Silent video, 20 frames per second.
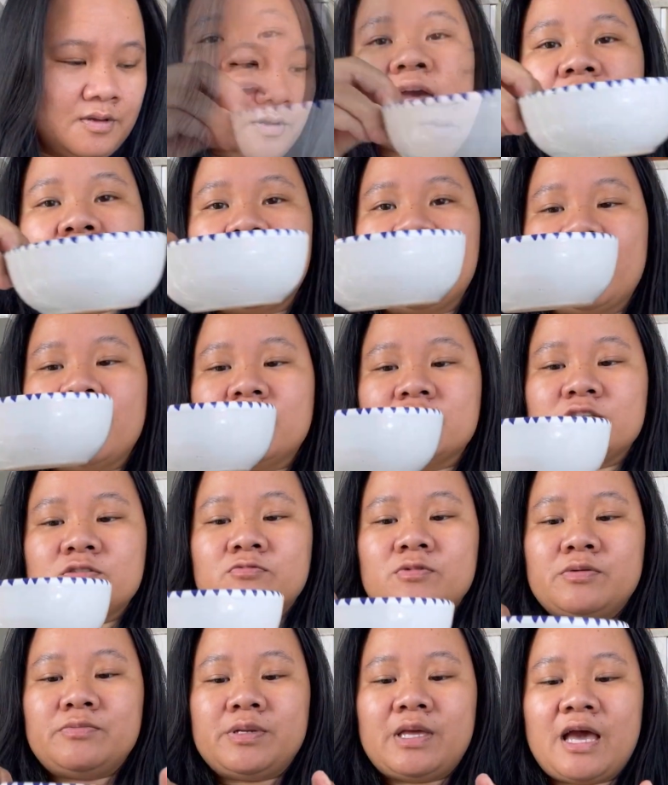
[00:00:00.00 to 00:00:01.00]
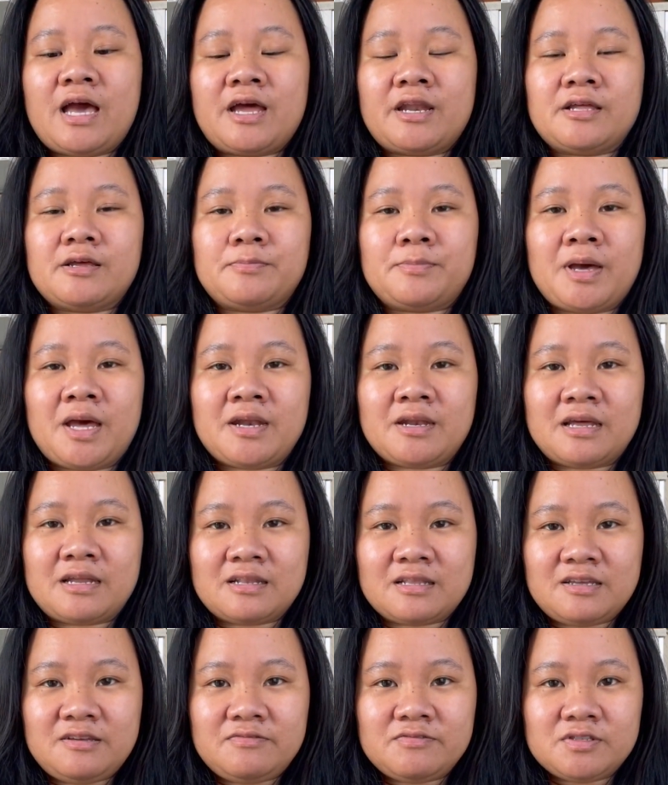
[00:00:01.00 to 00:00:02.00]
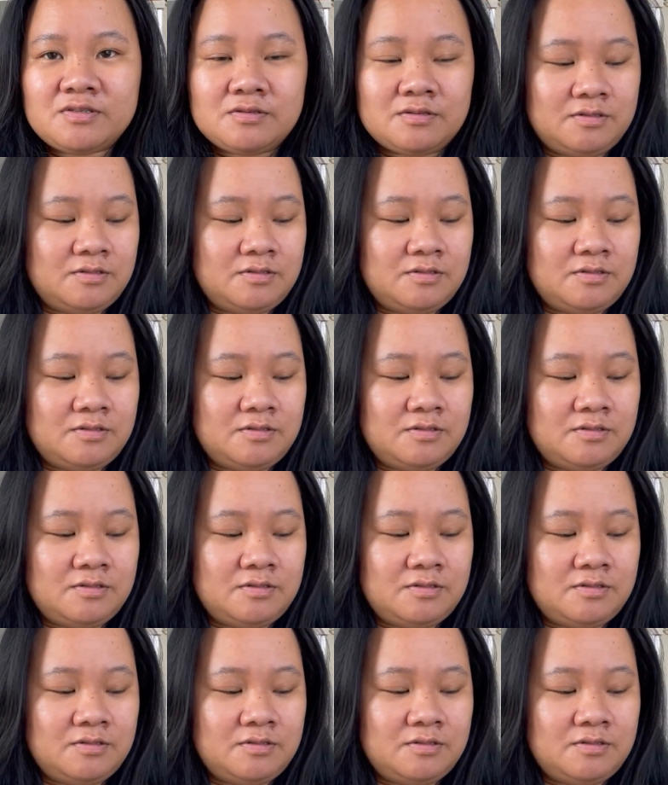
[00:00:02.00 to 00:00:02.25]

And I also will be adding pandan leaves.